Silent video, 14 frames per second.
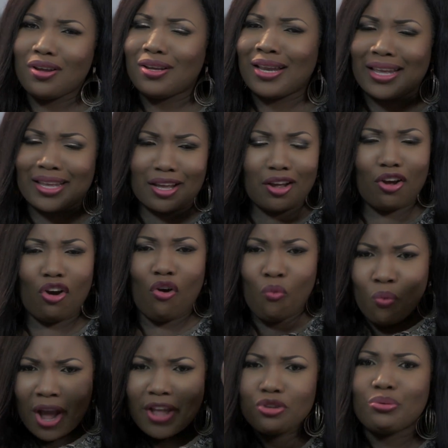Like,
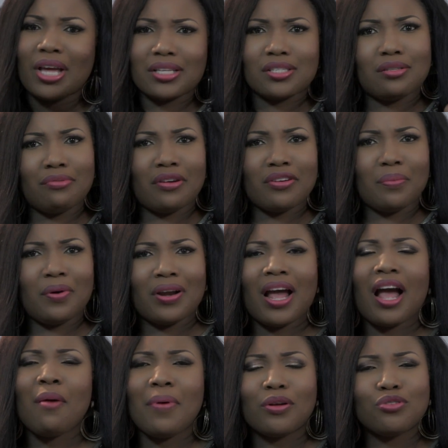when you get to the roundabout,
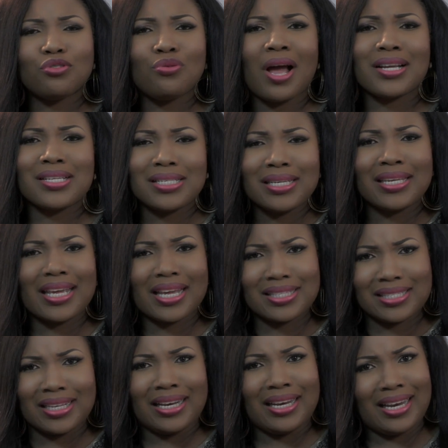how about you actually get
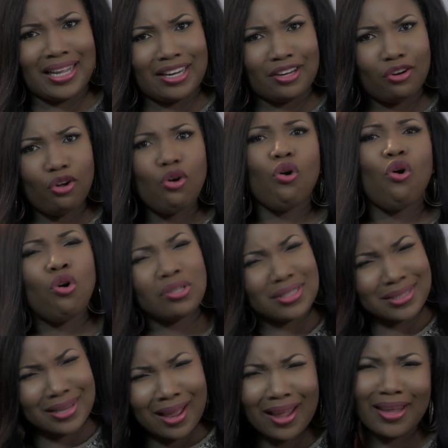in lane on
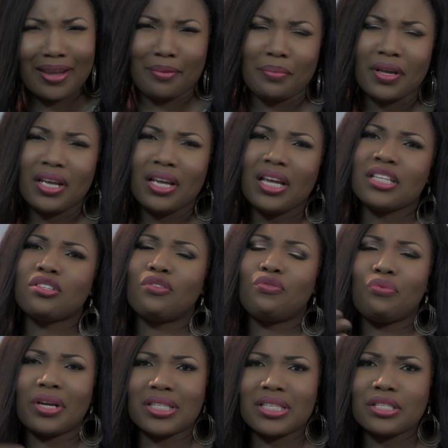time? Instead of
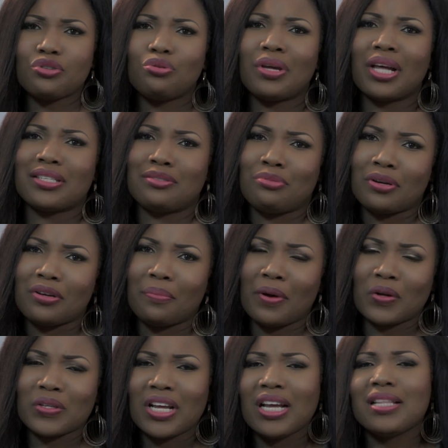waiting till you get to the
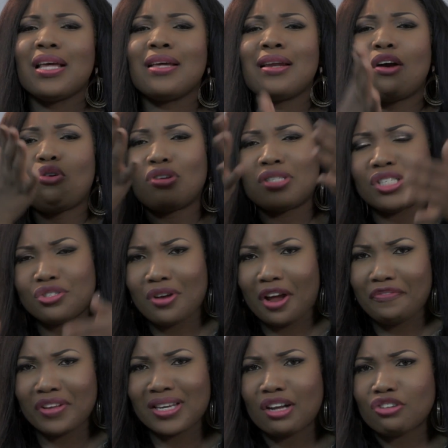roundabout, they're now causing
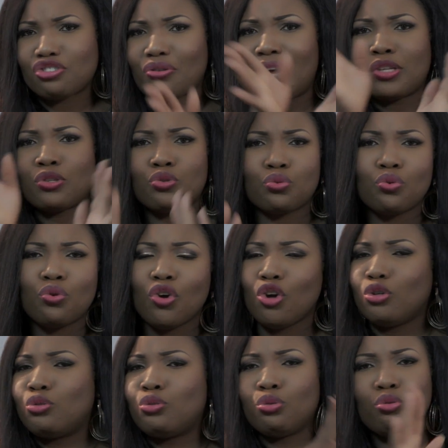traffic, now trying to
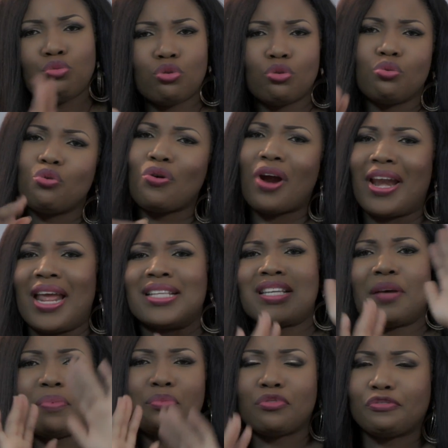do woo-woo and enter
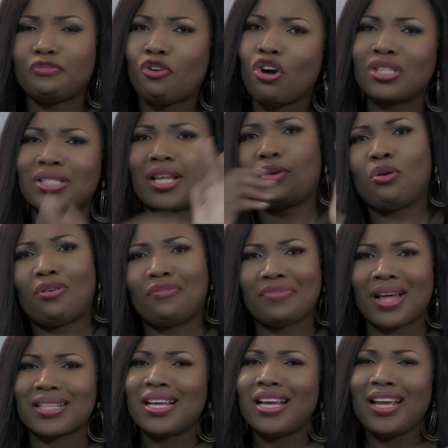people's fronts and all of
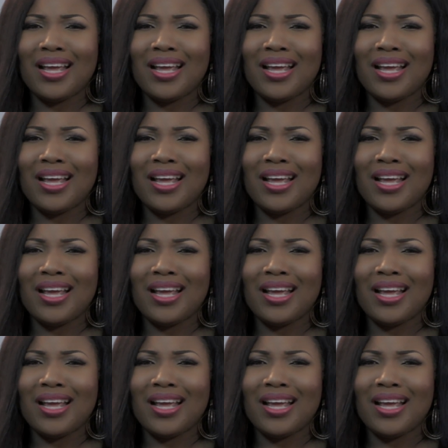that.